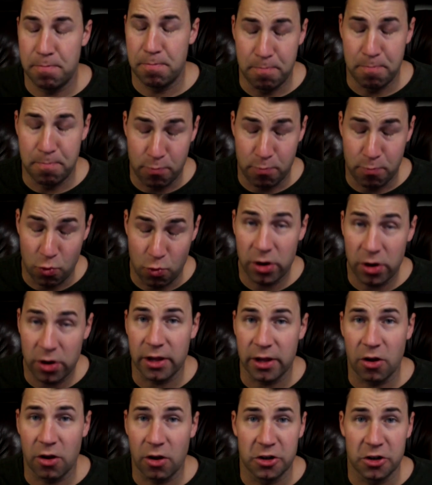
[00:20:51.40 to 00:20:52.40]
really
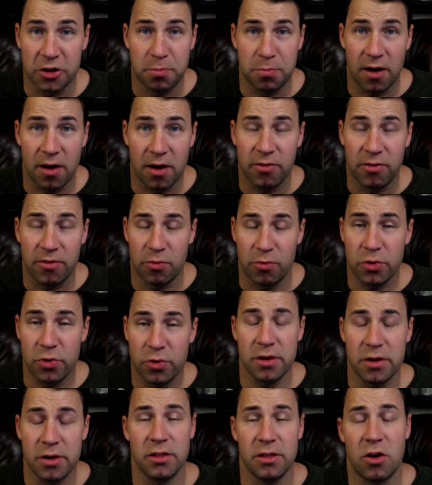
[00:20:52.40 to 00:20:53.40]
large buff, a
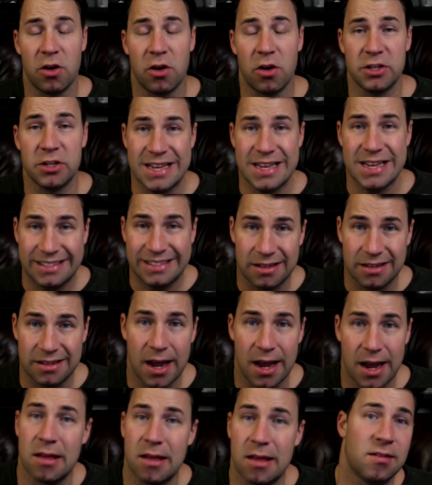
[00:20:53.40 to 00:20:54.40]
really large
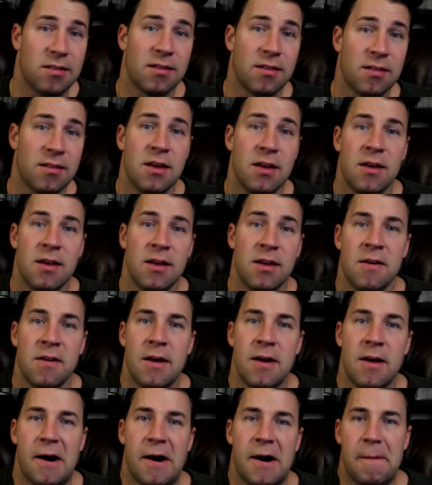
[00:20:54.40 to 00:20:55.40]
instantaneous
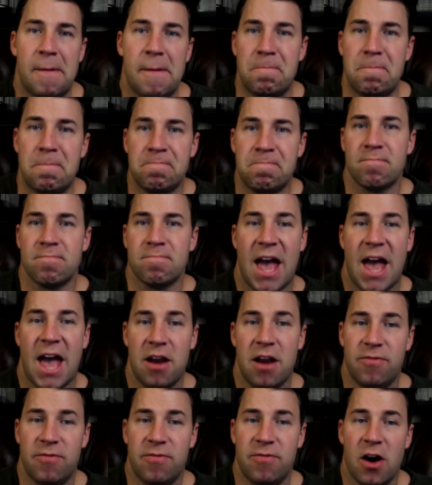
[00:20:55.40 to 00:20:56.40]
um, added
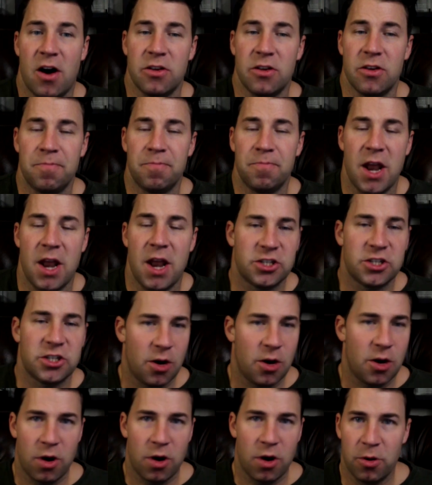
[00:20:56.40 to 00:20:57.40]
value. And I just kind of
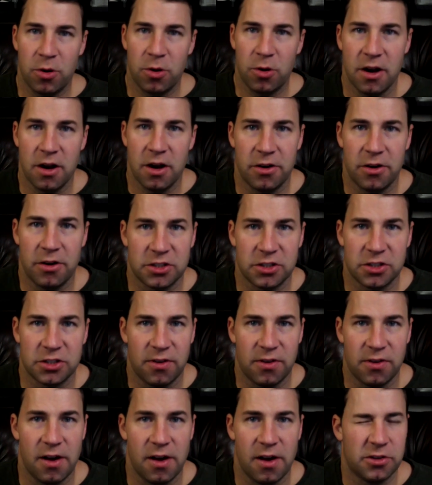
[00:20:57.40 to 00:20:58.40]
want to put it in there, just uh,
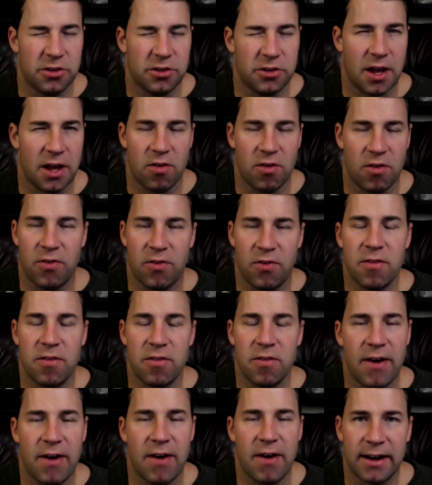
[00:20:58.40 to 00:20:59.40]
just kind of a fun
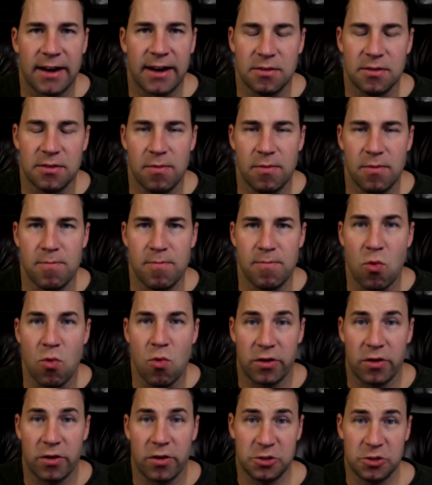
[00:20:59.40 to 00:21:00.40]
fact, more
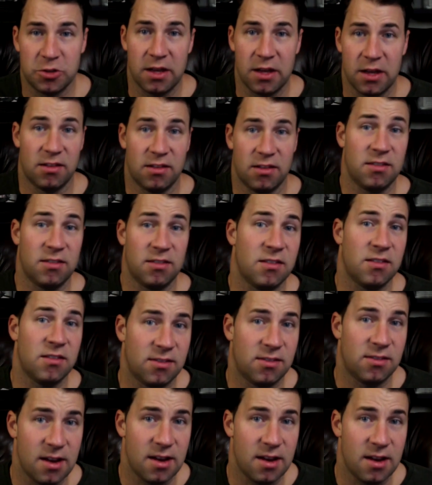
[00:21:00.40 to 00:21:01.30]
just because this is a city